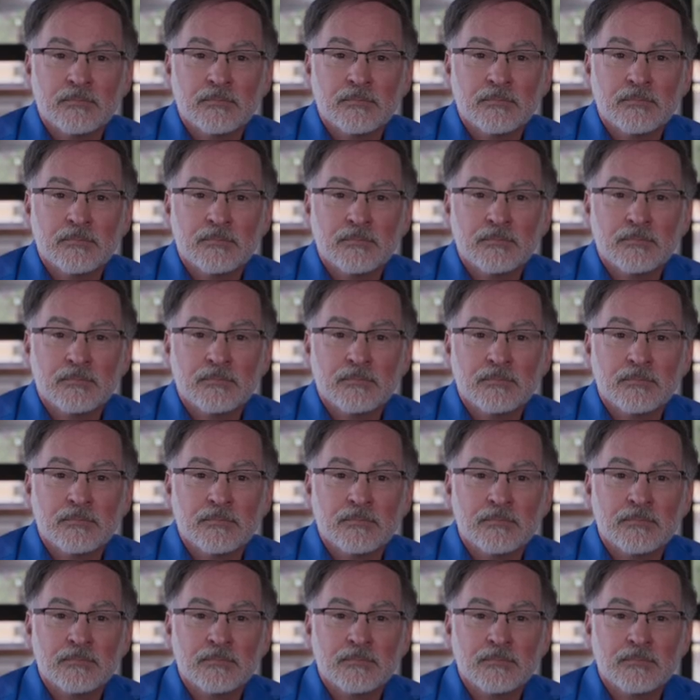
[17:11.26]

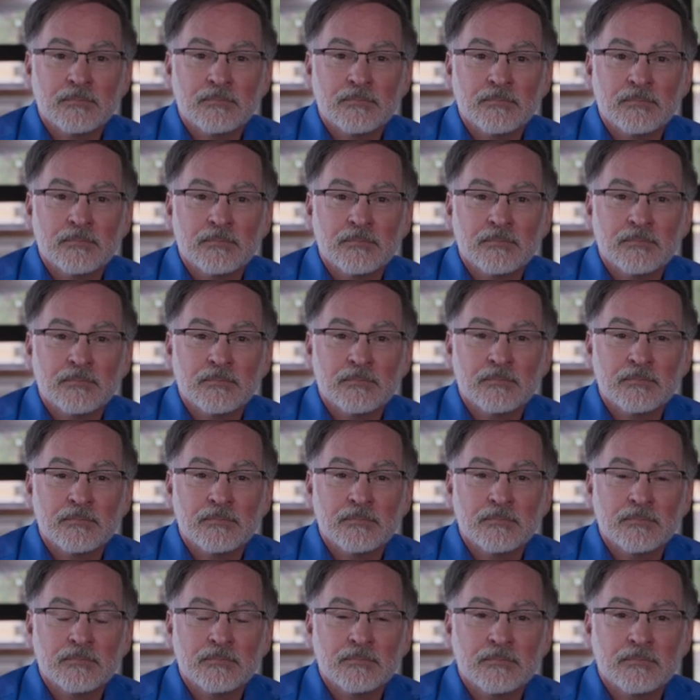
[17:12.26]

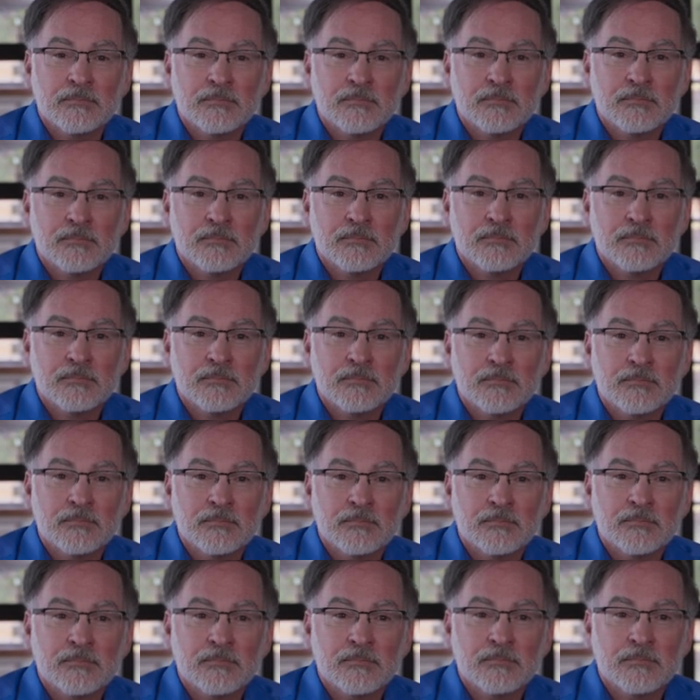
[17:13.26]

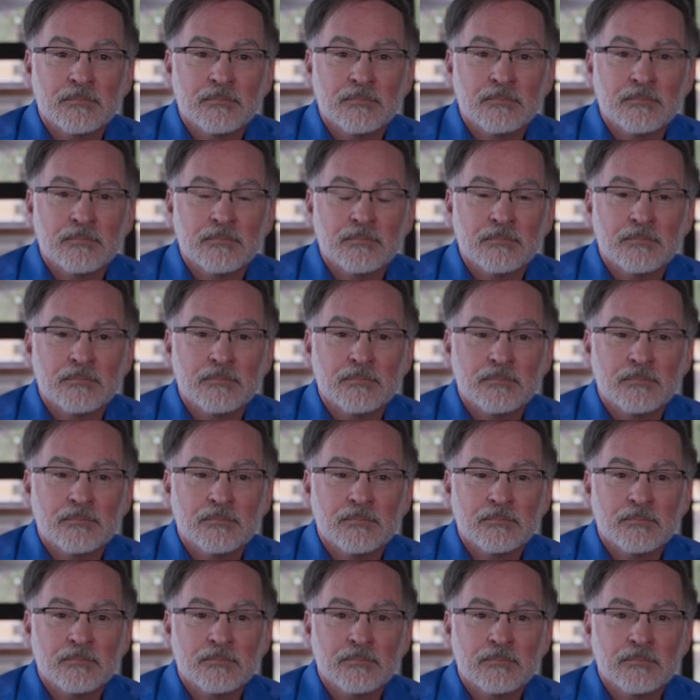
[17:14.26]

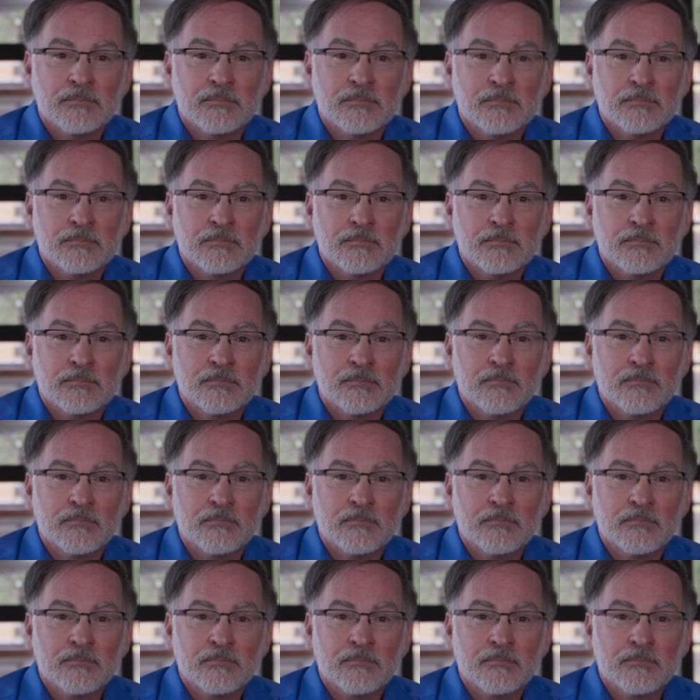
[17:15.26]
No words are spoken by the person on screen.